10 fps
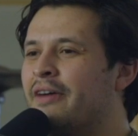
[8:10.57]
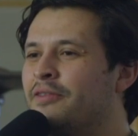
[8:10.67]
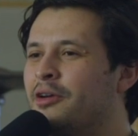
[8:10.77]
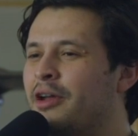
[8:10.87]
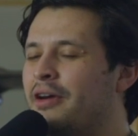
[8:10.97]

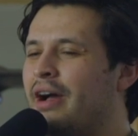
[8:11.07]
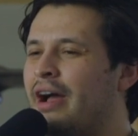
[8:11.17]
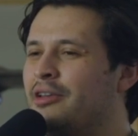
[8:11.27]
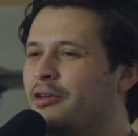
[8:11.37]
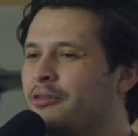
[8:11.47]
I've known
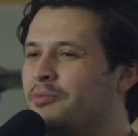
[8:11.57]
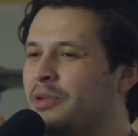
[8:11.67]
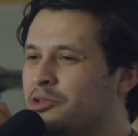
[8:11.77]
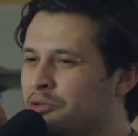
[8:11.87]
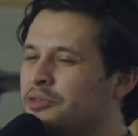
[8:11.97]
I know I was
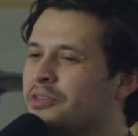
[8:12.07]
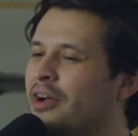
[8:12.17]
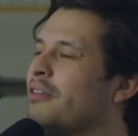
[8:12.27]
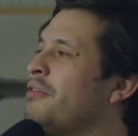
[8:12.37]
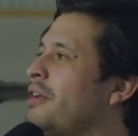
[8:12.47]
my true
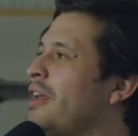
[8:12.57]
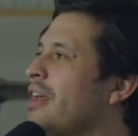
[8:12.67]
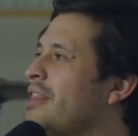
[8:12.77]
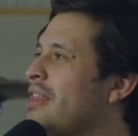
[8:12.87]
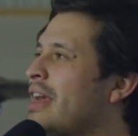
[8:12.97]
self
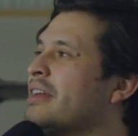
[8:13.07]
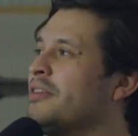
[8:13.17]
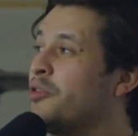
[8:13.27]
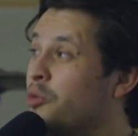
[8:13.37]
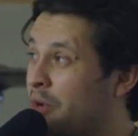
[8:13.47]
in the act
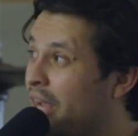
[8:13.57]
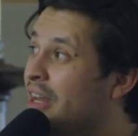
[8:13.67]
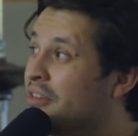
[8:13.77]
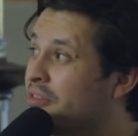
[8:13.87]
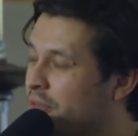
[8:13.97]
of
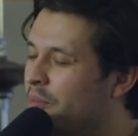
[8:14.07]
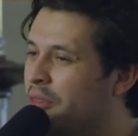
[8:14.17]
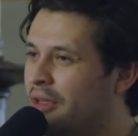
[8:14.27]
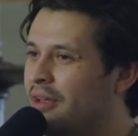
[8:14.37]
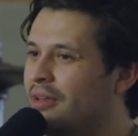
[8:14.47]
creating
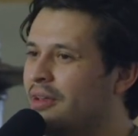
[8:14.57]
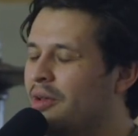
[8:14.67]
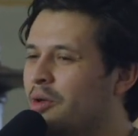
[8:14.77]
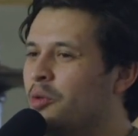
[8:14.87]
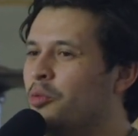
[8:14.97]
something
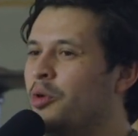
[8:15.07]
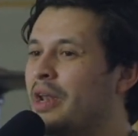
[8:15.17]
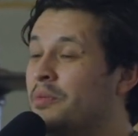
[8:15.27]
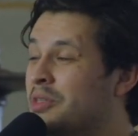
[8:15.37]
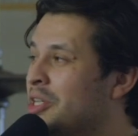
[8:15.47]

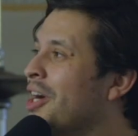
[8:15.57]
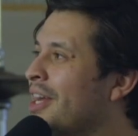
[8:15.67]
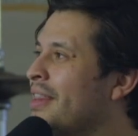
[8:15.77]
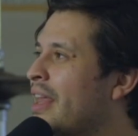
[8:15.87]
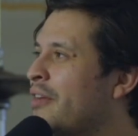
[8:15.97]
when I'm
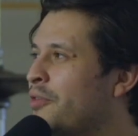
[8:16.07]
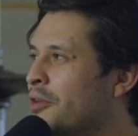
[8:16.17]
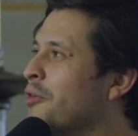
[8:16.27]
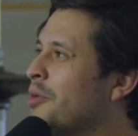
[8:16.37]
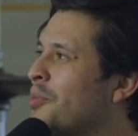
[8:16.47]
done that I
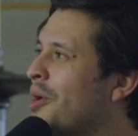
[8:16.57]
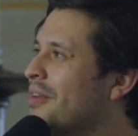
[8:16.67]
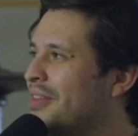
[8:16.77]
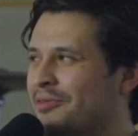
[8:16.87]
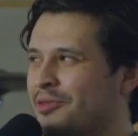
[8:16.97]
feel a little
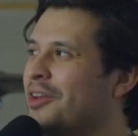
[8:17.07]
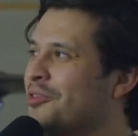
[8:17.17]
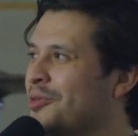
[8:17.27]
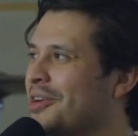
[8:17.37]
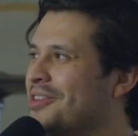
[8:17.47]
depressed. It's kind of
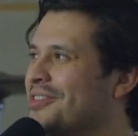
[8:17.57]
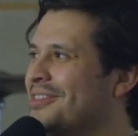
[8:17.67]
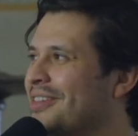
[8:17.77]
strange.